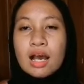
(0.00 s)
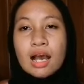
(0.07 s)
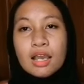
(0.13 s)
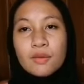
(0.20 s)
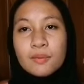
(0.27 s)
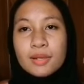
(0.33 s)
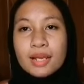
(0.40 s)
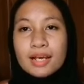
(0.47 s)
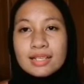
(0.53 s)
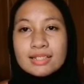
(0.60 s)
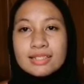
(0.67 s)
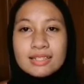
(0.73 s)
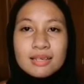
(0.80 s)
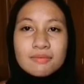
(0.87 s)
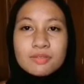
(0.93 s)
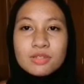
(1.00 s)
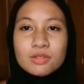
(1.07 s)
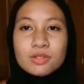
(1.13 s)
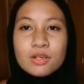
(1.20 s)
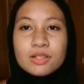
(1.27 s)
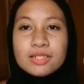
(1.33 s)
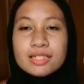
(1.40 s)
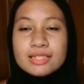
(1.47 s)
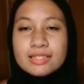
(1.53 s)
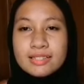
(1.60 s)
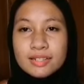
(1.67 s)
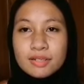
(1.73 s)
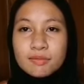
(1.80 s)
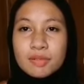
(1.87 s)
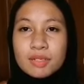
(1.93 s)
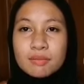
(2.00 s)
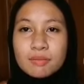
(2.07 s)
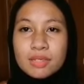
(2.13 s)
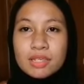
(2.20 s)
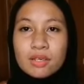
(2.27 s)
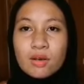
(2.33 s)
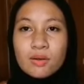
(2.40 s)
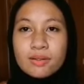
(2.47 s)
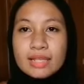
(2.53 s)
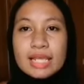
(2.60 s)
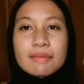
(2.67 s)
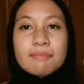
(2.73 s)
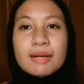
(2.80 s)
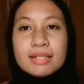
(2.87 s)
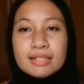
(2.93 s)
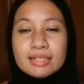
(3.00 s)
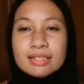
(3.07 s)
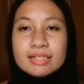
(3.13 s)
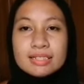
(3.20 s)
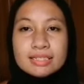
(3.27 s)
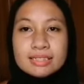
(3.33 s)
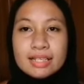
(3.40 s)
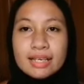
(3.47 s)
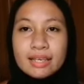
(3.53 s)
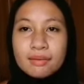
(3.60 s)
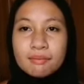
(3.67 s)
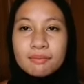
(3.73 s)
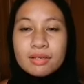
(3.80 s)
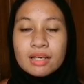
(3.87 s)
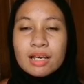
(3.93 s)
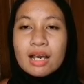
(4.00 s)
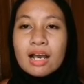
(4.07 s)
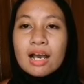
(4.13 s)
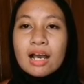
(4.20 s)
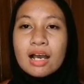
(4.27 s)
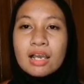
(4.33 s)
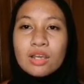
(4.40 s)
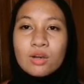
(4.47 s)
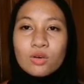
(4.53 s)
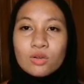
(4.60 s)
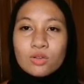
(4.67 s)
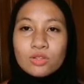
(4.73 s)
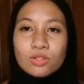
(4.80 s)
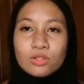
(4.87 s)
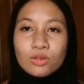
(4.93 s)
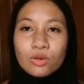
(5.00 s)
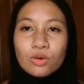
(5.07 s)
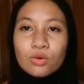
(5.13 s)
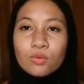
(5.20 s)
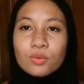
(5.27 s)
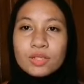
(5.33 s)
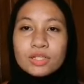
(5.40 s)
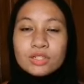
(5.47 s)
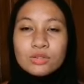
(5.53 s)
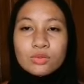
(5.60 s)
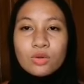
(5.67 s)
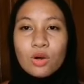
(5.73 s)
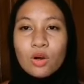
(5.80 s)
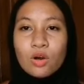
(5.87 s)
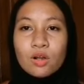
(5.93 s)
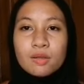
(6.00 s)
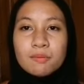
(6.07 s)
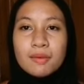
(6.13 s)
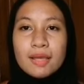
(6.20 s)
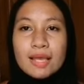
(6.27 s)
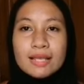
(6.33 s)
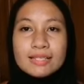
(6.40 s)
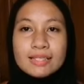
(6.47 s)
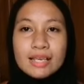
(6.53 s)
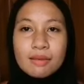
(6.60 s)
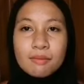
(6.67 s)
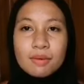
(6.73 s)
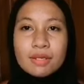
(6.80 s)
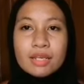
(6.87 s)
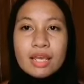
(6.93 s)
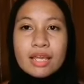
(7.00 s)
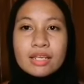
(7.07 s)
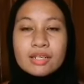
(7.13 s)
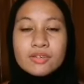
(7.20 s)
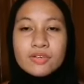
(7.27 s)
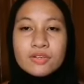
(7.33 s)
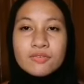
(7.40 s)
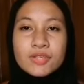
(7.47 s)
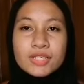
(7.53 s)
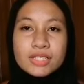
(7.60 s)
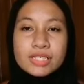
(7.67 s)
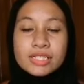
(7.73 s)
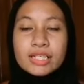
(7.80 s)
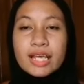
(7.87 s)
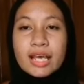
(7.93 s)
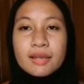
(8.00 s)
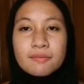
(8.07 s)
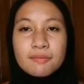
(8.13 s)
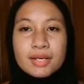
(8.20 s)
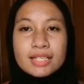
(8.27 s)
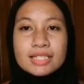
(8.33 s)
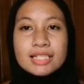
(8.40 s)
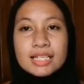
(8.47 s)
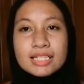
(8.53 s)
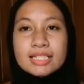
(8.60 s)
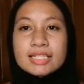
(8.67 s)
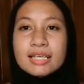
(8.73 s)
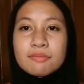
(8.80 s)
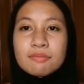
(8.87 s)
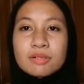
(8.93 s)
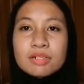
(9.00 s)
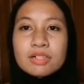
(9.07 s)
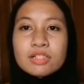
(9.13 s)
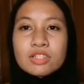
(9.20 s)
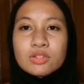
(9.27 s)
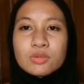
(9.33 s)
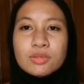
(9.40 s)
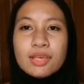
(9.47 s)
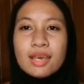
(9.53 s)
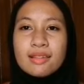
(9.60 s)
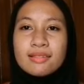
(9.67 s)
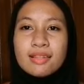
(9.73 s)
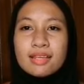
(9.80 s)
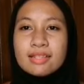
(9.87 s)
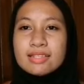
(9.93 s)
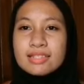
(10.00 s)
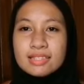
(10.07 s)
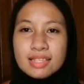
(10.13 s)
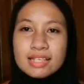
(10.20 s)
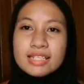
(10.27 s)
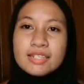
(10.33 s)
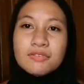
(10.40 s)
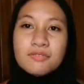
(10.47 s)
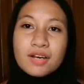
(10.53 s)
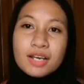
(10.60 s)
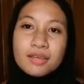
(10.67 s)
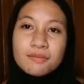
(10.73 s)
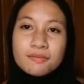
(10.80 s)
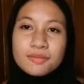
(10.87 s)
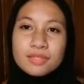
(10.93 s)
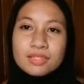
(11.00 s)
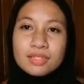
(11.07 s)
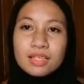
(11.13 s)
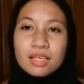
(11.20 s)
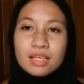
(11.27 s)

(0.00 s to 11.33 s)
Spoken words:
I will ask them to not disturbing me on that particular time. I also will do all my assignment and revision at my study table to get that study vibes.